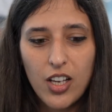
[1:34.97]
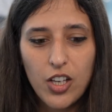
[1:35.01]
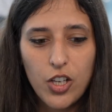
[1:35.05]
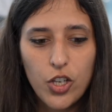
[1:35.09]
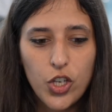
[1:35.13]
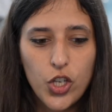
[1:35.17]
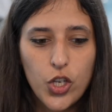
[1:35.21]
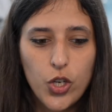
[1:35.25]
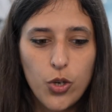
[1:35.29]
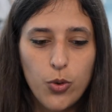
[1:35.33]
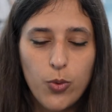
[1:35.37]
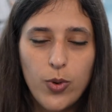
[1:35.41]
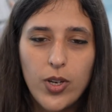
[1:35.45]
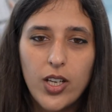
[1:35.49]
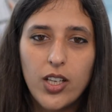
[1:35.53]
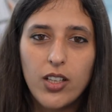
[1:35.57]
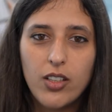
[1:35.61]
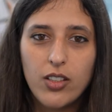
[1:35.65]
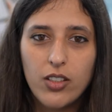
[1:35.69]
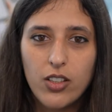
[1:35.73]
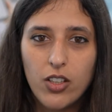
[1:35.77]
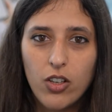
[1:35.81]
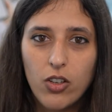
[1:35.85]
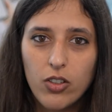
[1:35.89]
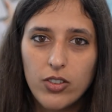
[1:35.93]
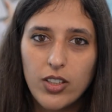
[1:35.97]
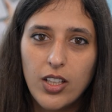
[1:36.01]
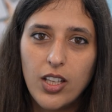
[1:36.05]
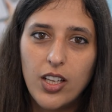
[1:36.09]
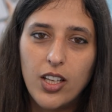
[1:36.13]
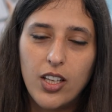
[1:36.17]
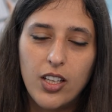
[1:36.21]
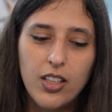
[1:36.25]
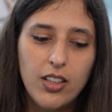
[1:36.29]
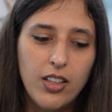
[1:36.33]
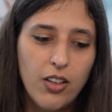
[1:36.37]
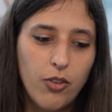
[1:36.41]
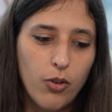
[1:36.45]
showing you know,
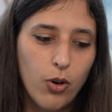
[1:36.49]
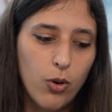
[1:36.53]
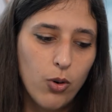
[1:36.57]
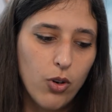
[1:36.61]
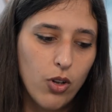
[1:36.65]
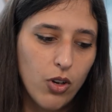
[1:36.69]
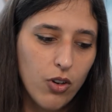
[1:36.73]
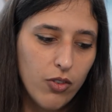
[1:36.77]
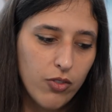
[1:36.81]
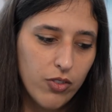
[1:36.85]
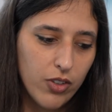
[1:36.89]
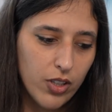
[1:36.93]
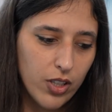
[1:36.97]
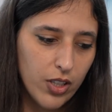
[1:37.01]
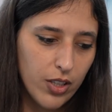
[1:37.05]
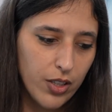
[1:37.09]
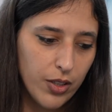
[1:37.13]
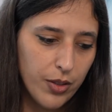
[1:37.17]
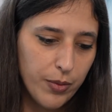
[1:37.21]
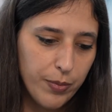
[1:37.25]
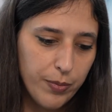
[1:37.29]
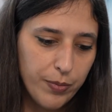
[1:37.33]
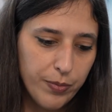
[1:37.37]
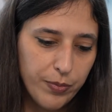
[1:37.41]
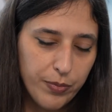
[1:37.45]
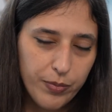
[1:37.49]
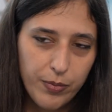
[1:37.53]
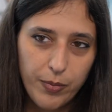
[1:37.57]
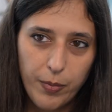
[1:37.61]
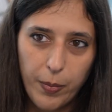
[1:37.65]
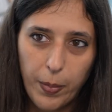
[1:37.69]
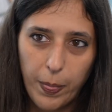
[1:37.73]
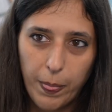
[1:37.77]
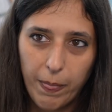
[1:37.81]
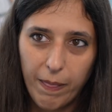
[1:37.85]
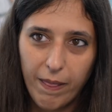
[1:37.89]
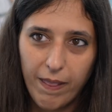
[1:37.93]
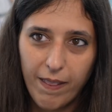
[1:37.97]
the, the role of
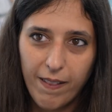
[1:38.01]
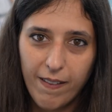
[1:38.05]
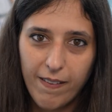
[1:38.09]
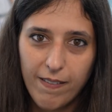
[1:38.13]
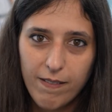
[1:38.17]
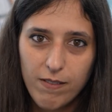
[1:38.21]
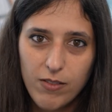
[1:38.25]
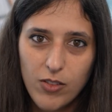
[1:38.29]
um,